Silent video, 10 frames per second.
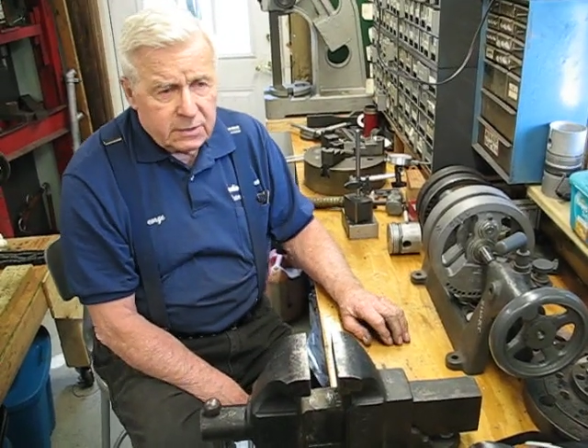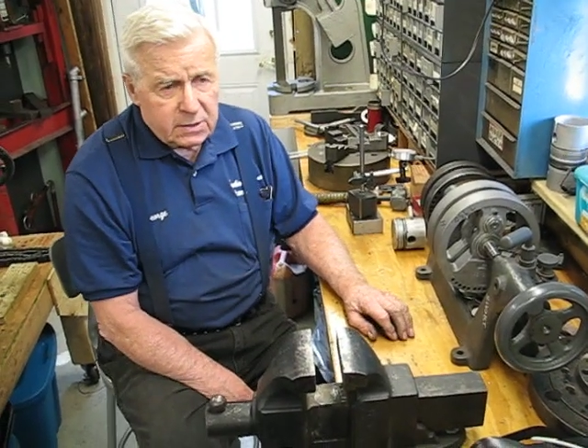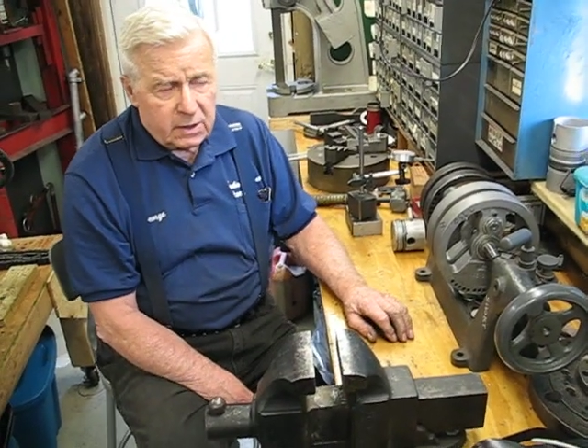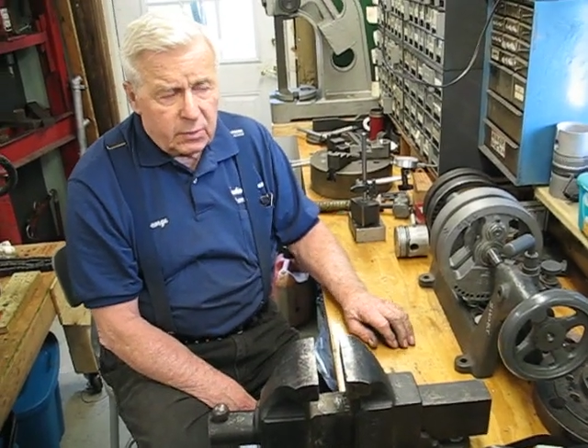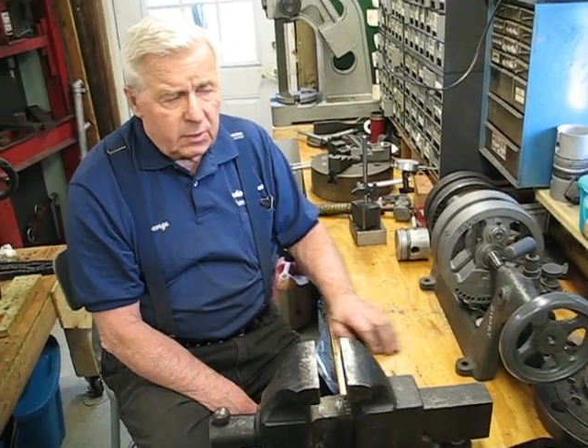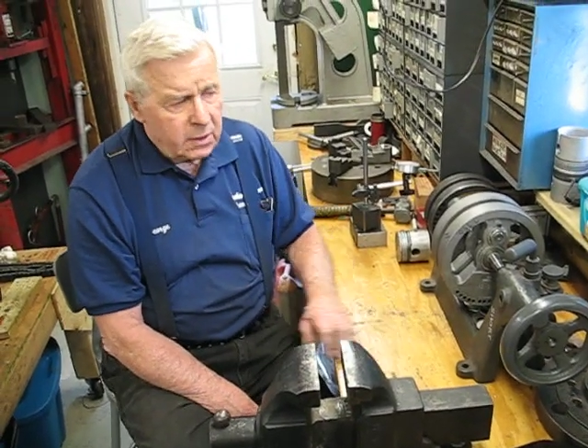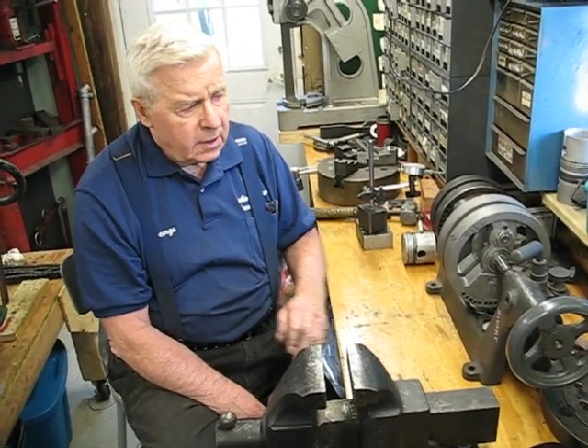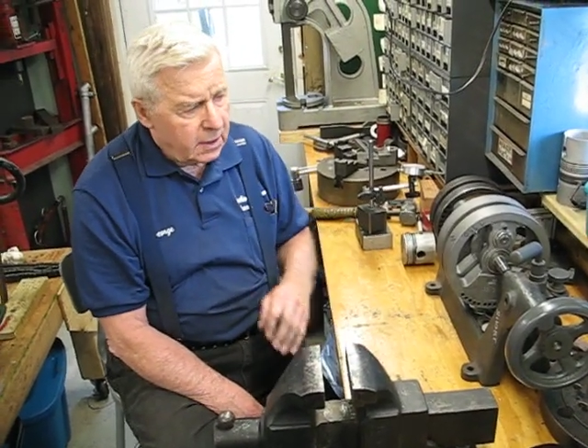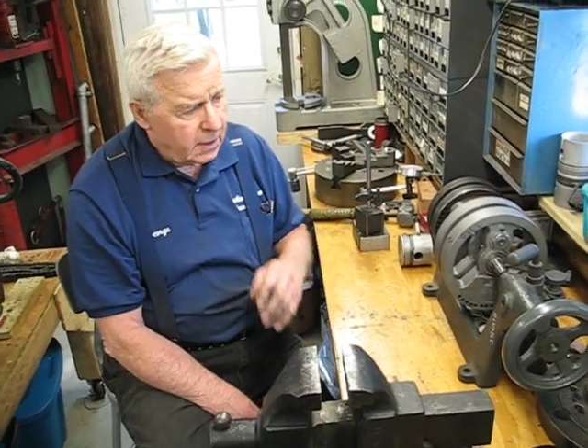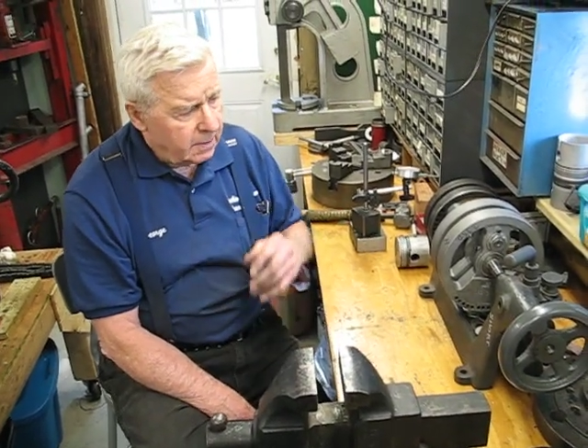So
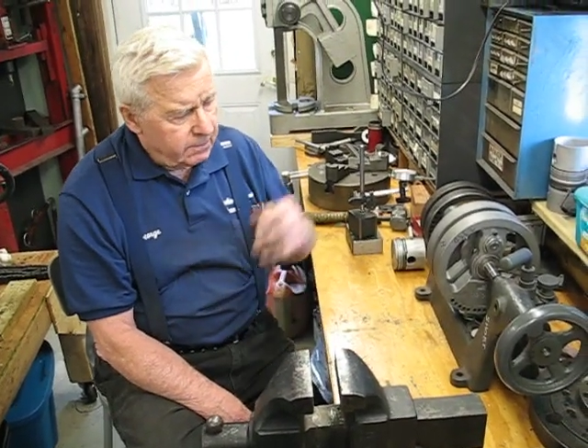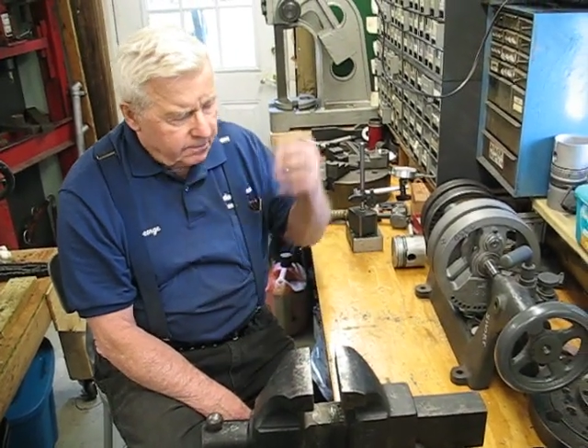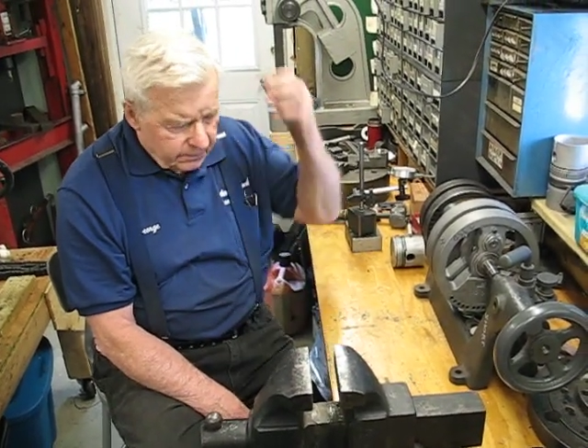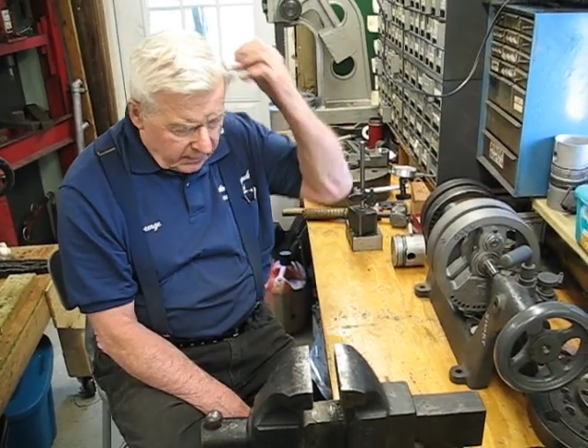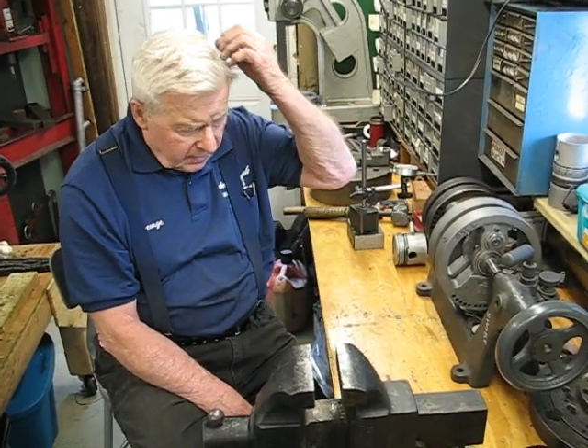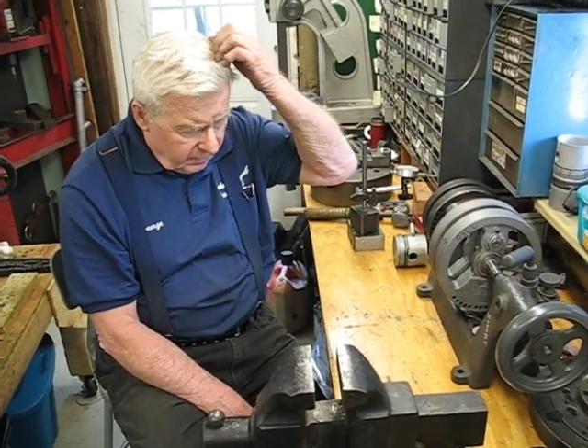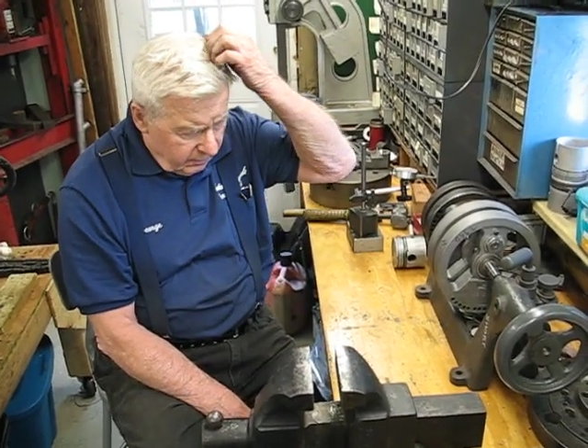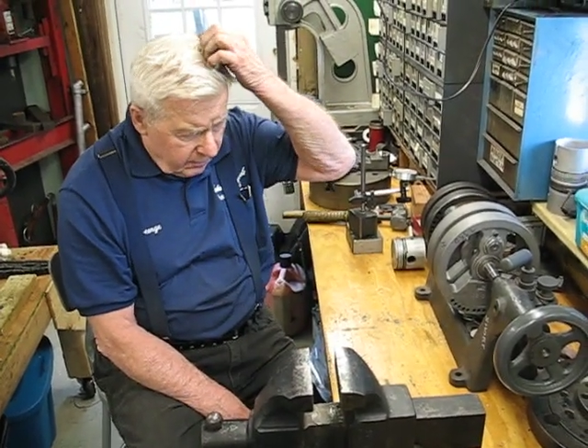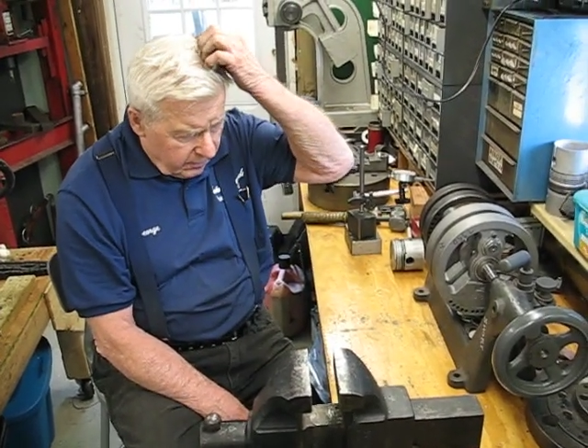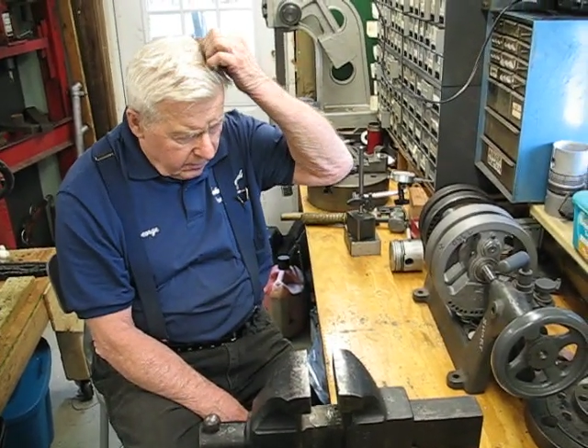um,
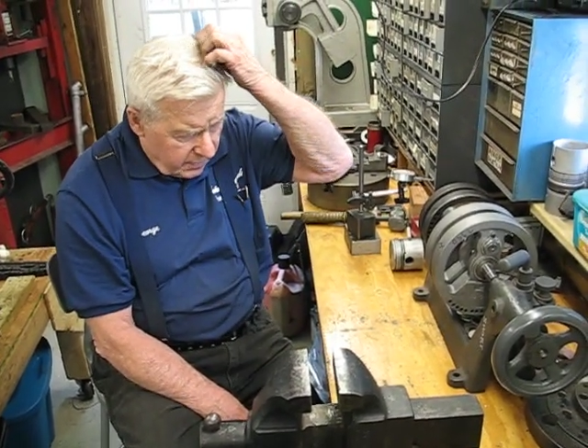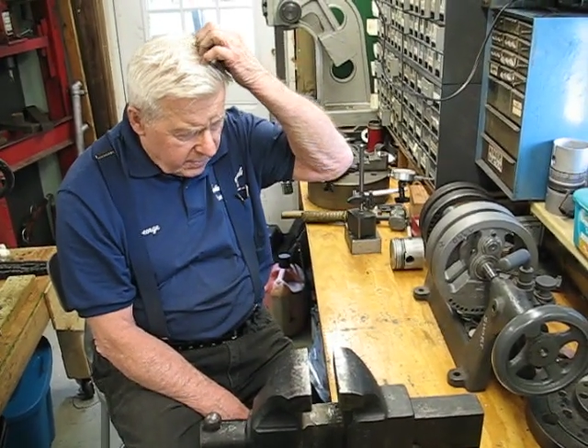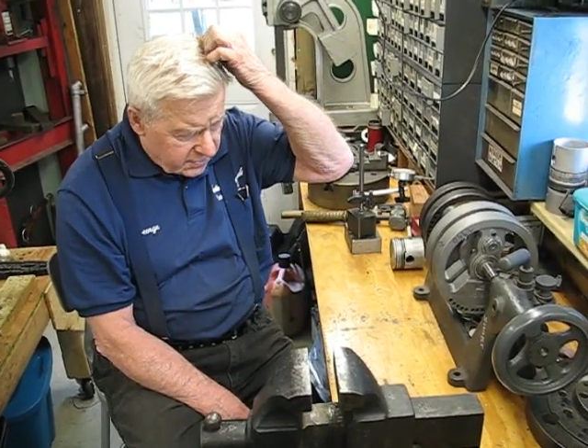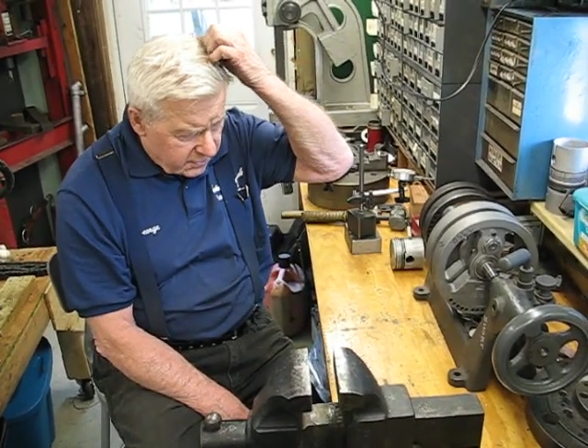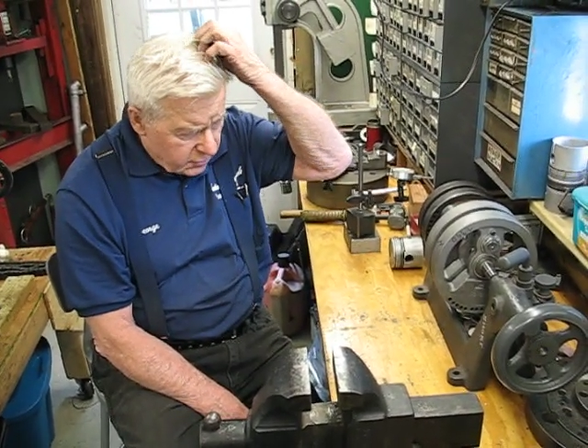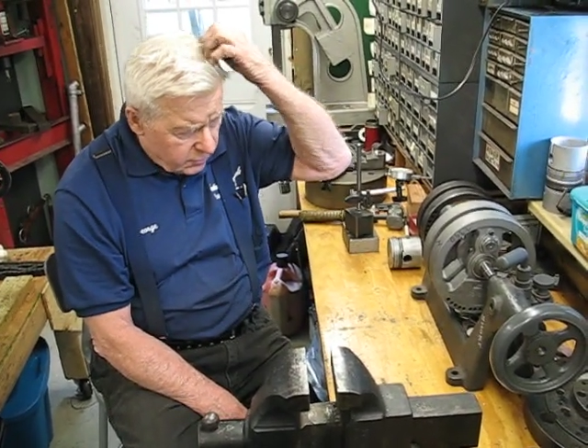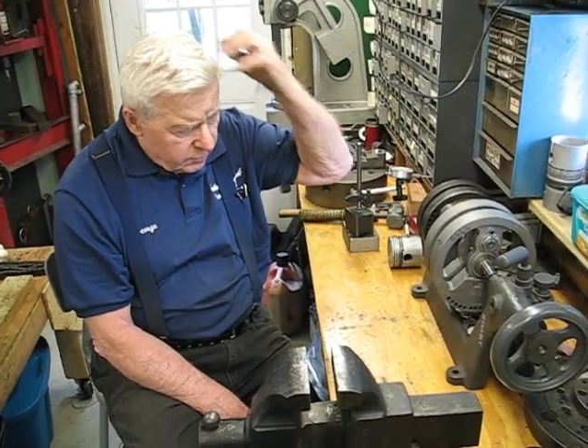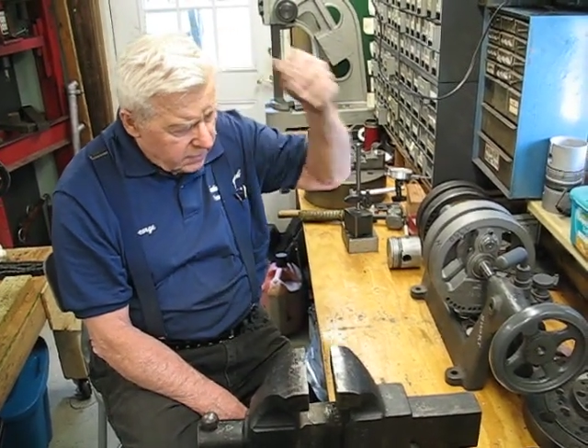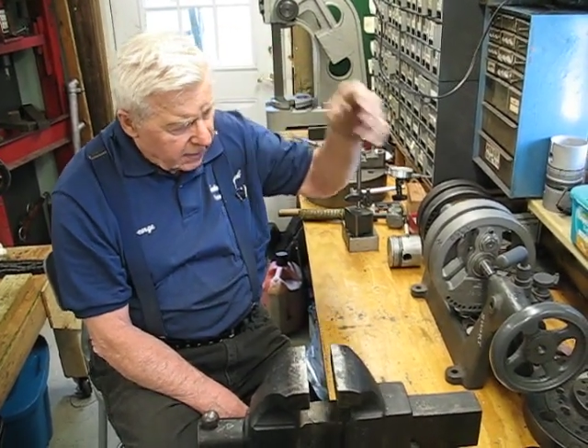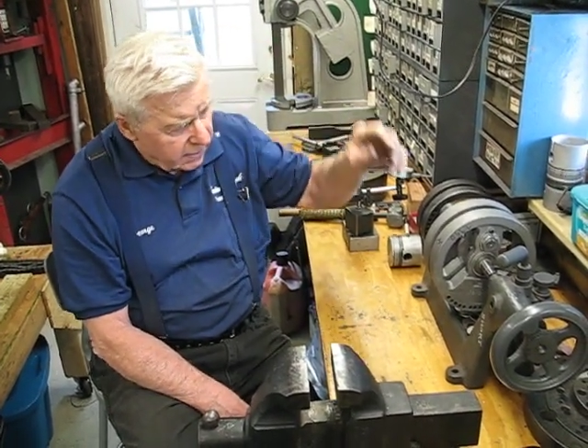we
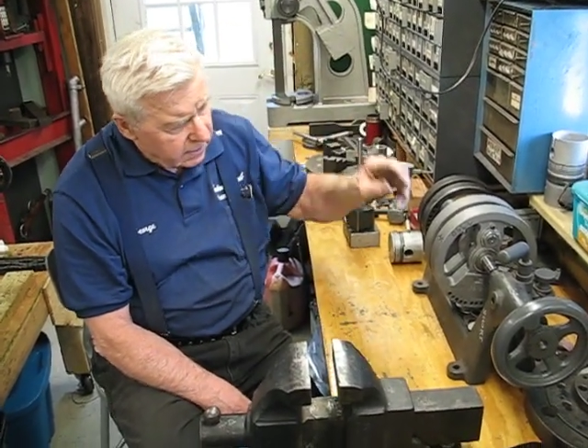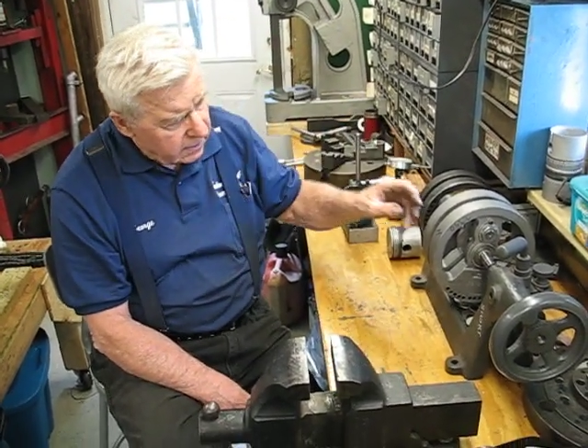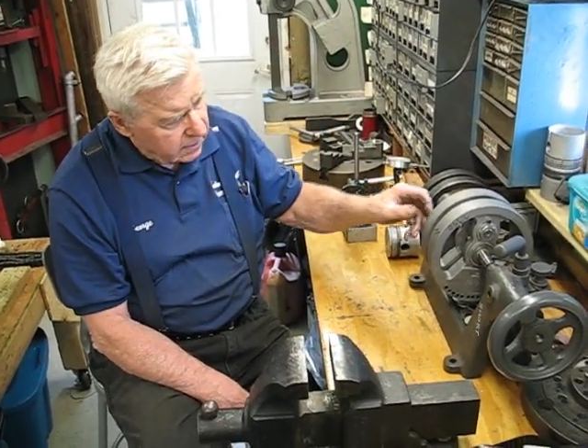assume that